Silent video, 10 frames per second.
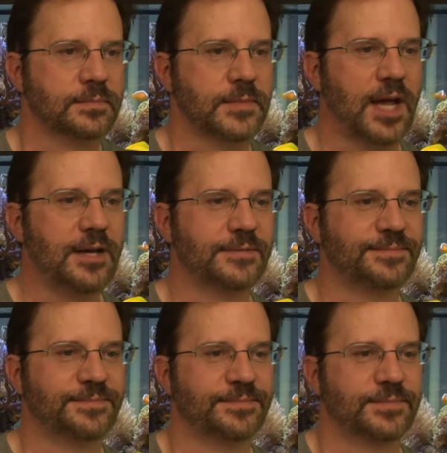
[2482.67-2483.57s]
Ah,
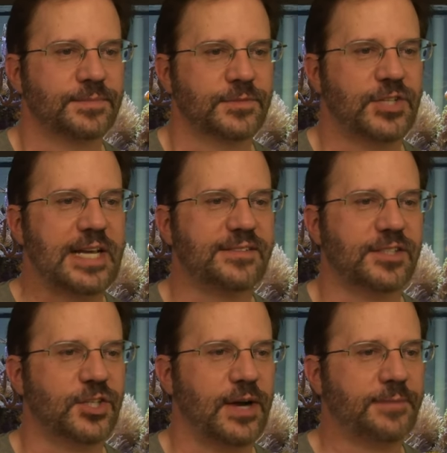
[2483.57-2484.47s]

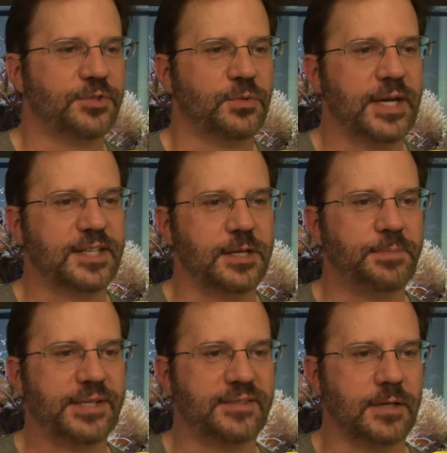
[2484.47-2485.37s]
Jason, you're absolutely right. The
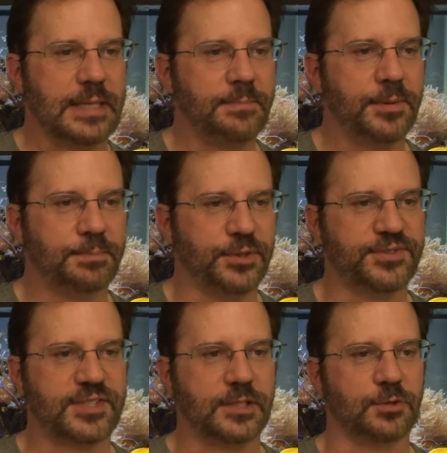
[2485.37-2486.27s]
impulse, impulse
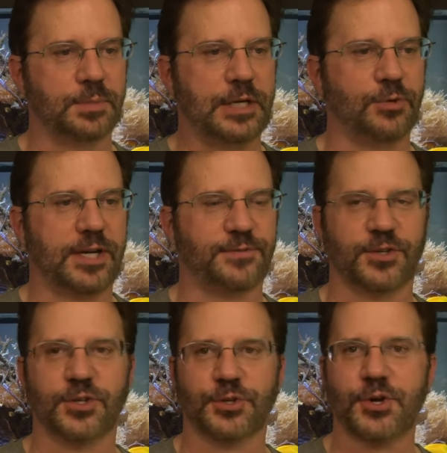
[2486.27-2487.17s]
sealer would be great for
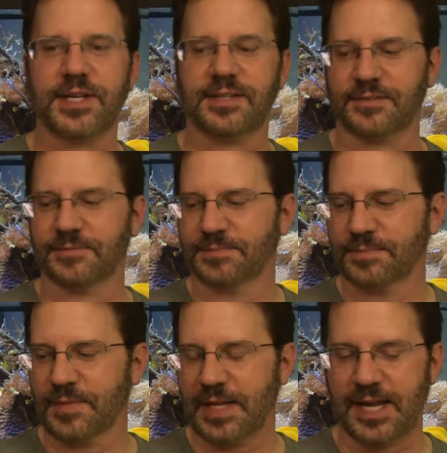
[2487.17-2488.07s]
your cookies.
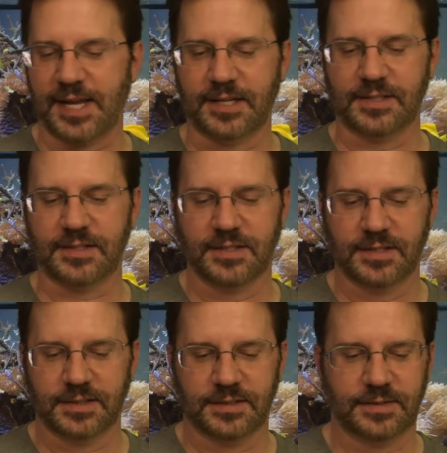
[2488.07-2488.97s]
And
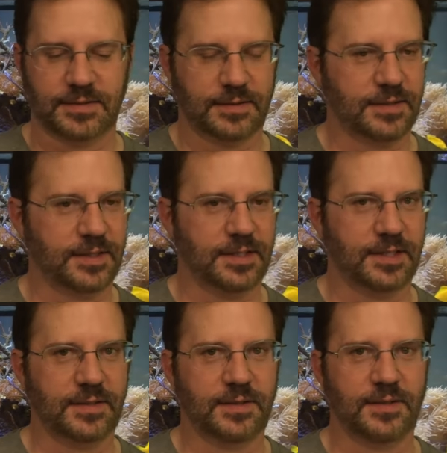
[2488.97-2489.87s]

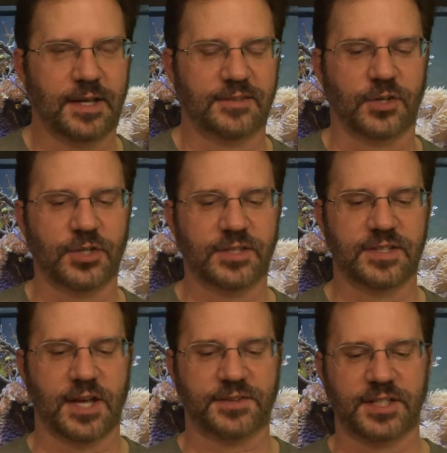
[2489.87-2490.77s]
as long as
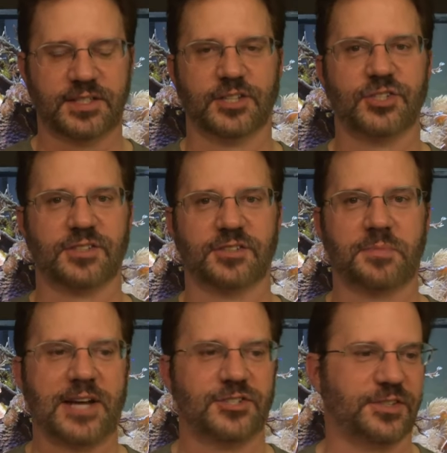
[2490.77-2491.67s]
nothing touches and
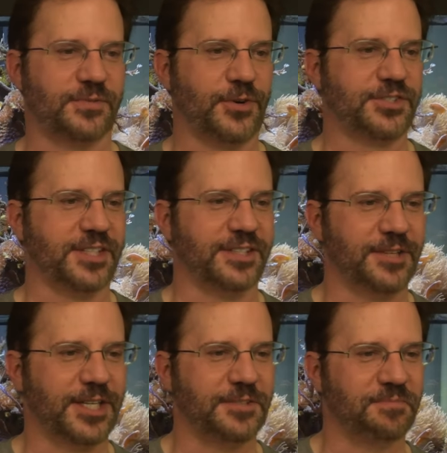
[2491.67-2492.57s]
smashes the frosting, right?